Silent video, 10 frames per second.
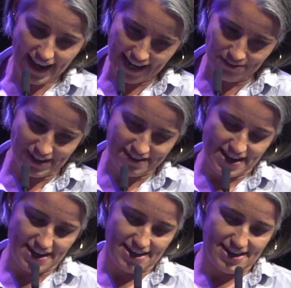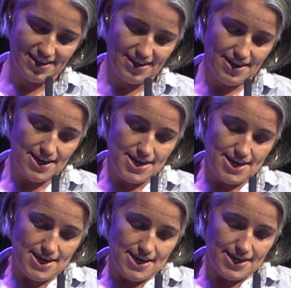Anyways,
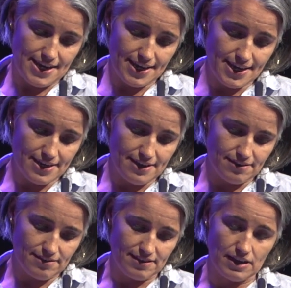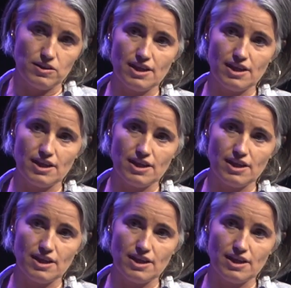he said,